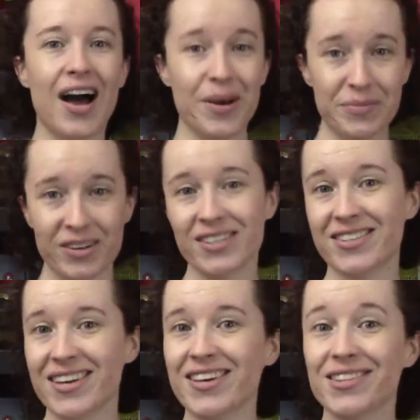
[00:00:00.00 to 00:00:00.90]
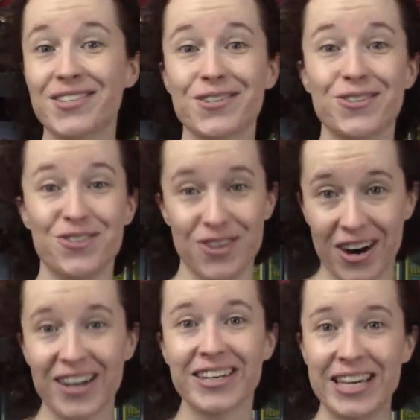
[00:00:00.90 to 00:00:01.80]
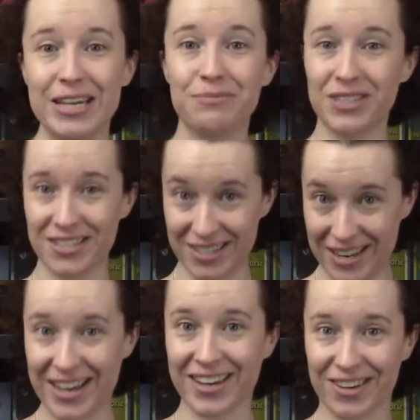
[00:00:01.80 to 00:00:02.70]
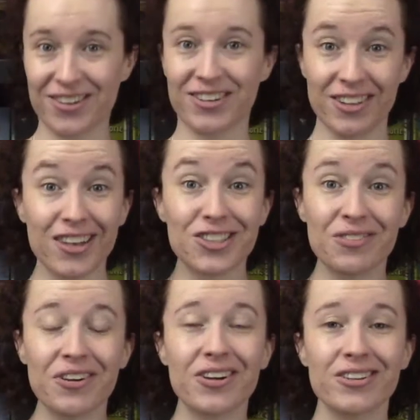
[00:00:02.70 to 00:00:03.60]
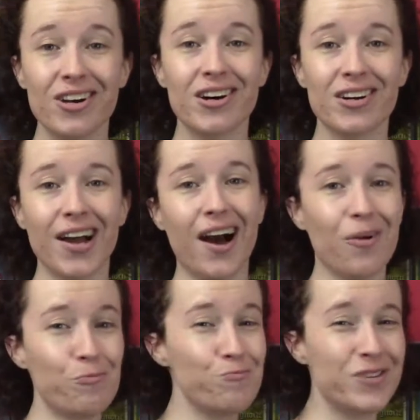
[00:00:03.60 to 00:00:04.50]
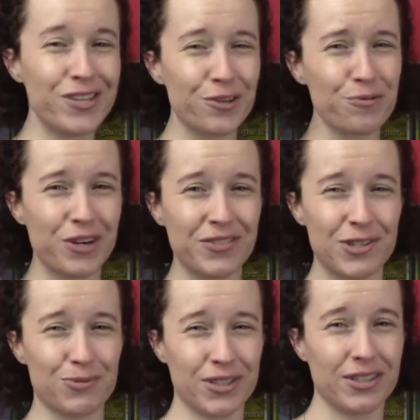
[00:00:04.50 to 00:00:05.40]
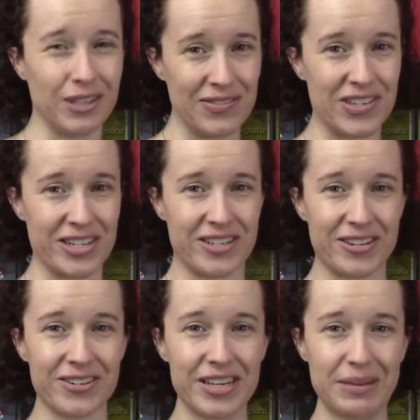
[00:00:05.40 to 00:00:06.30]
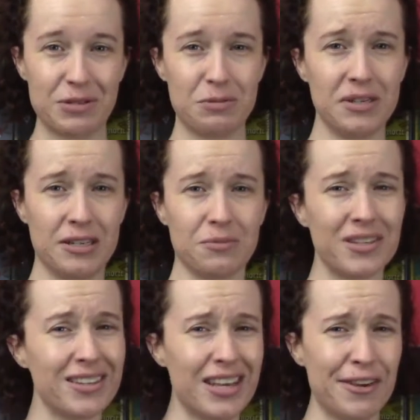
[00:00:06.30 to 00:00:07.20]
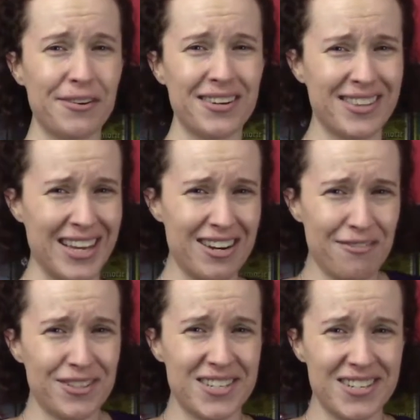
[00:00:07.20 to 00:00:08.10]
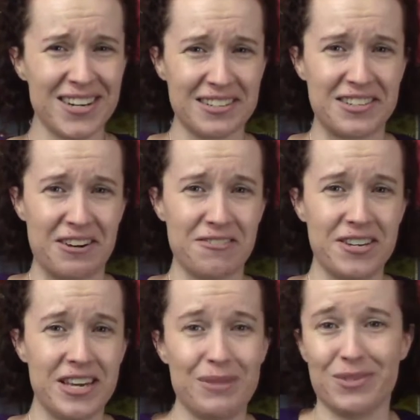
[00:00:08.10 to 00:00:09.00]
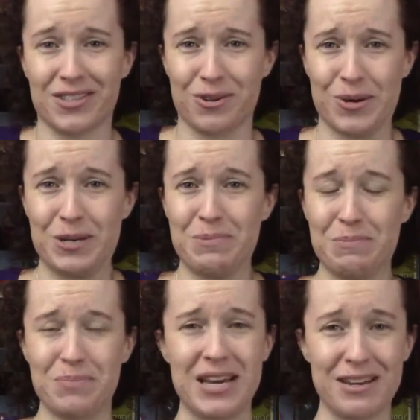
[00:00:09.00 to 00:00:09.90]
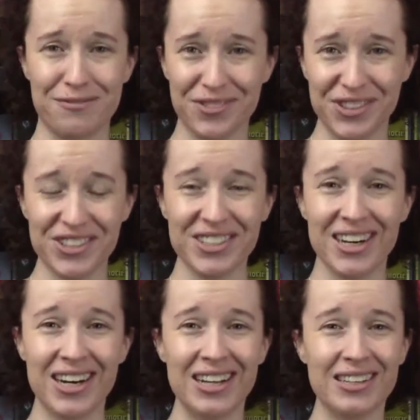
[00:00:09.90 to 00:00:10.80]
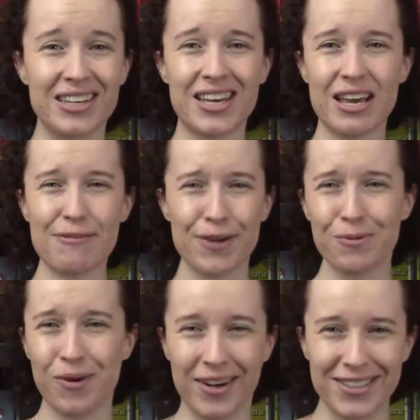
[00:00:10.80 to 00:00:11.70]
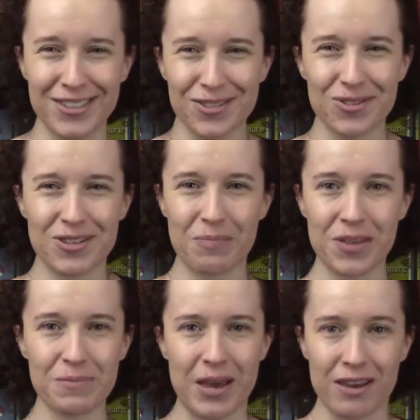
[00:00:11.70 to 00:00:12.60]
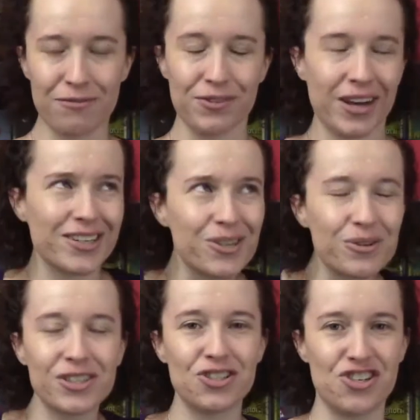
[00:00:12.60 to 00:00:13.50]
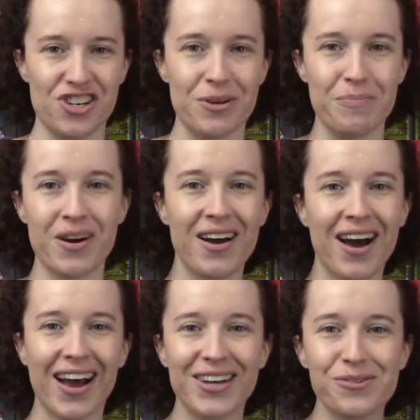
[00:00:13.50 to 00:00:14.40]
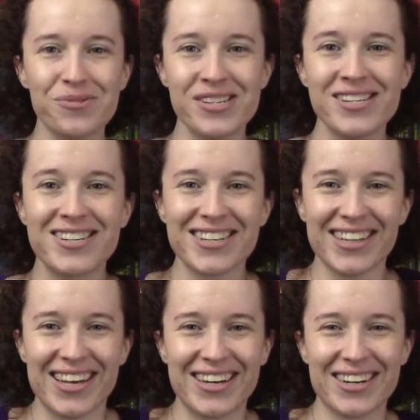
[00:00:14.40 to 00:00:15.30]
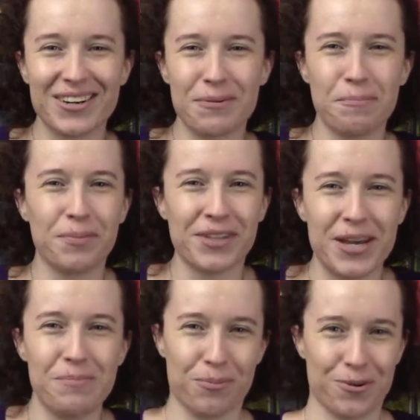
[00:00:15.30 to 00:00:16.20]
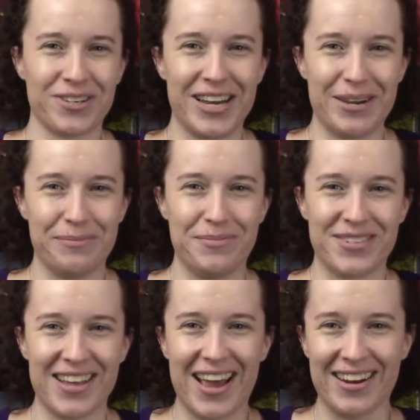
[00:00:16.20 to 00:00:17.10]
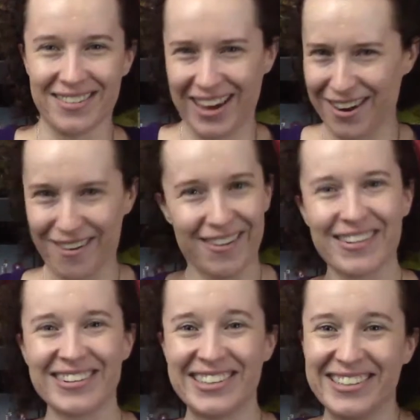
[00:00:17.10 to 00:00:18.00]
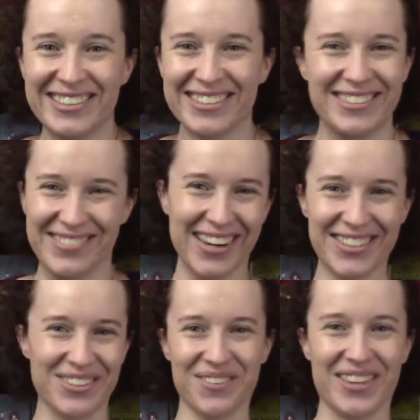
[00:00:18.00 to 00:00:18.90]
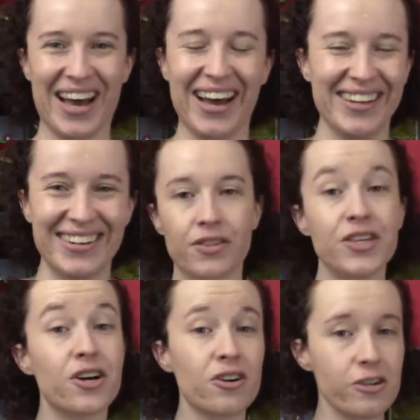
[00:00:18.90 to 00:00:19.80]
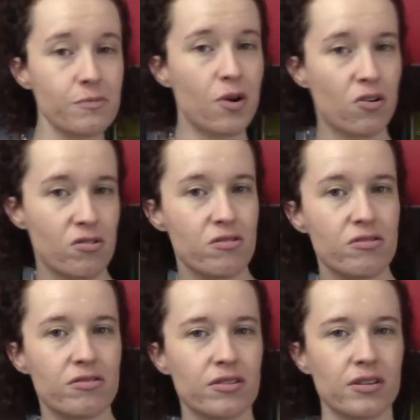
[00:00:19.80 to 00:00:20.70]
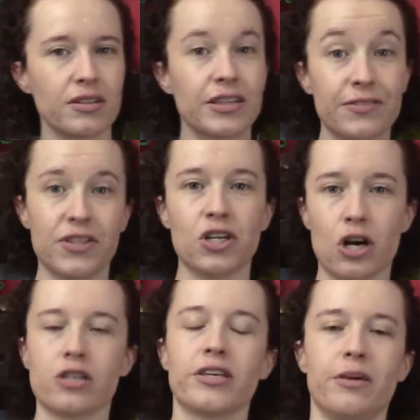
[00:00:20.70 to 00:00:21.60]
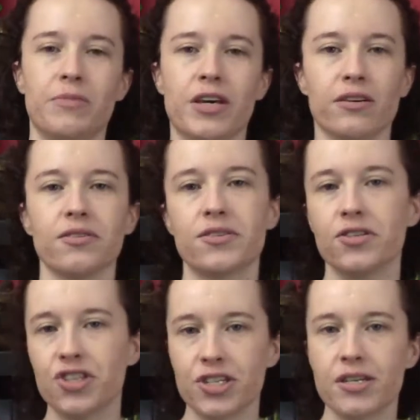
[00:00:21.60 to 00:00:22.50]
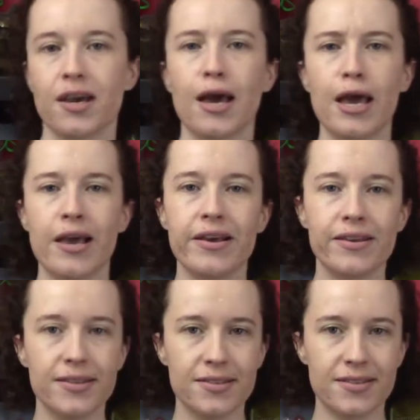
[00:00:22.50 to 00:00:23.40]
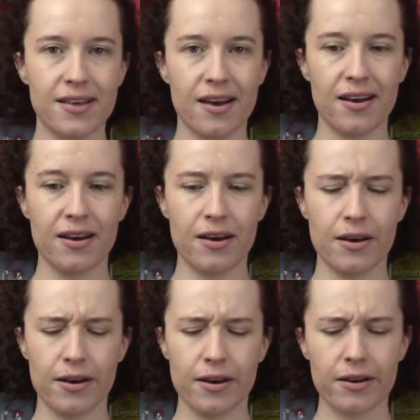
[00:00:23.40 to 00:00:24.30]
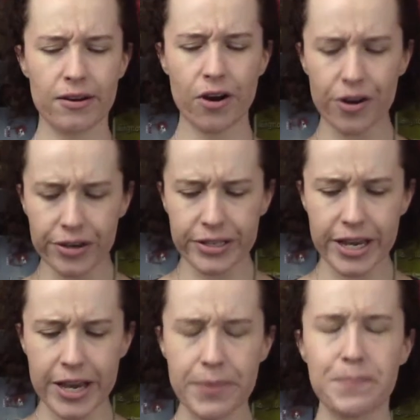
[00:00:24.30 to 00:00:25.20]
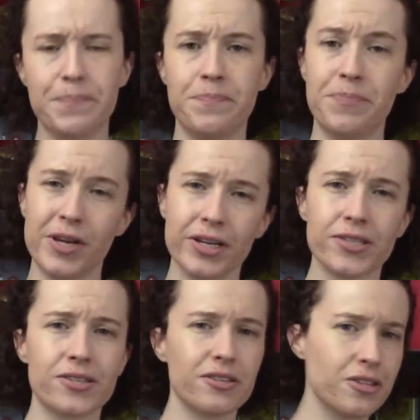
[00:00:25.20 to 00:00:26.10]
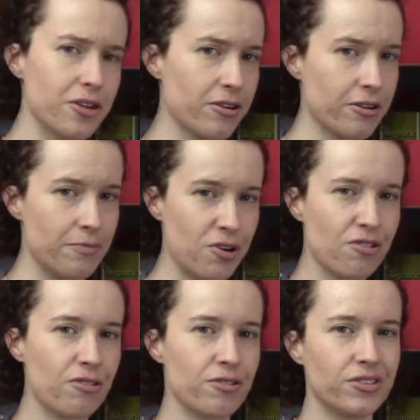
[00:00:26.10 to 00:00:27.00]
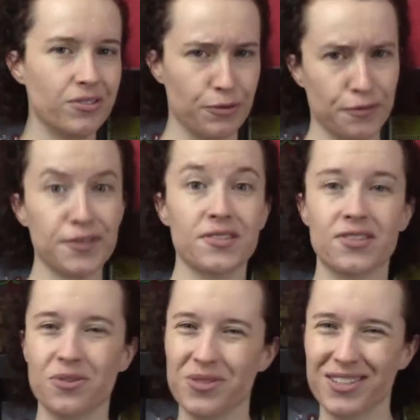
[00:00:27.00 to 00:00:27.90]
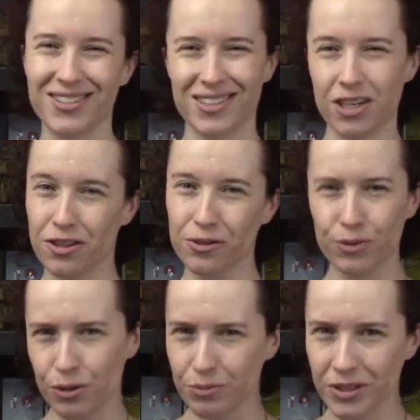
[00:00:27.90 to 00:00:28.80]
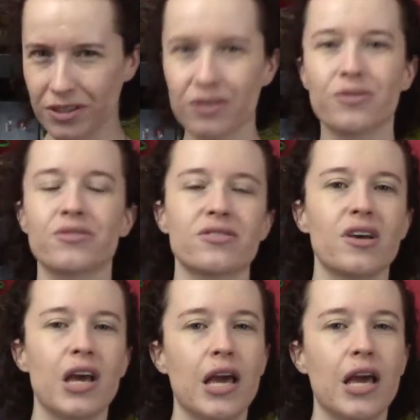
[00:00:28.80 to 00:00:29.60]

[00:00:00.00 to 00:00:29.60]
I'm gonna say this is not a game that is staying in our collection very long. Neither one of us really loves dexterity games to begin with, and then if it's a dexterity game that's going to be painful, like if I wanted to do something painful, I'd go to the gym. I don't need to like play board games and get hurt. Not doing that. The Arkham Horror Living Card Game, the LCG, is a card game based in the Arkham Horror universe, so the Cthulhu mythos.